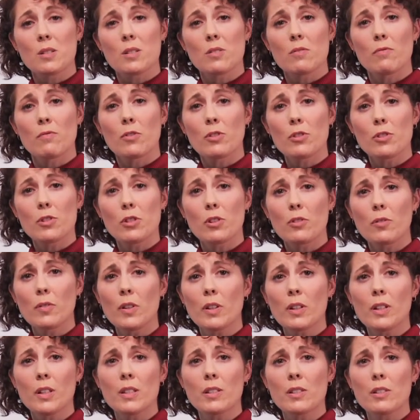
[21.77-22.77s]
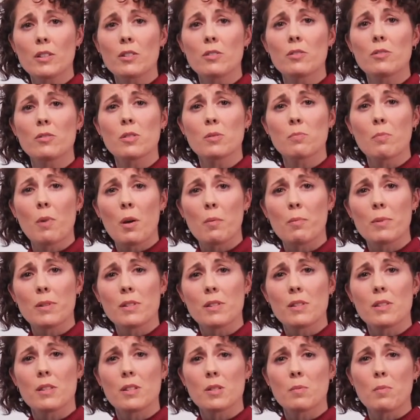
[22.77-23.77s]
first server into
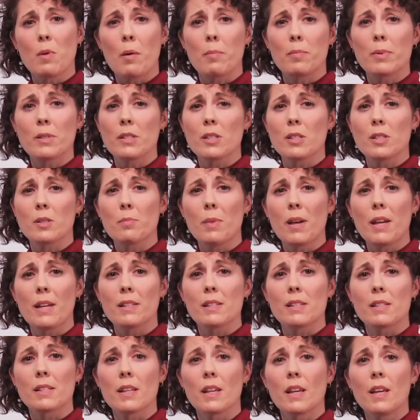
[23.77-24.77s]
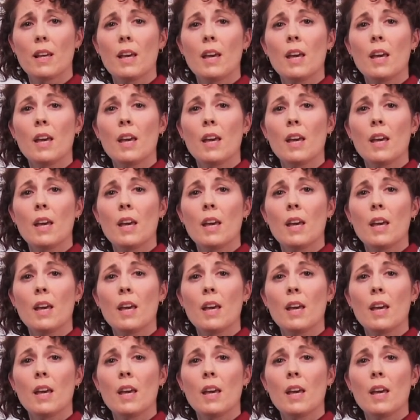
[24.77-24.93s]
the small business space.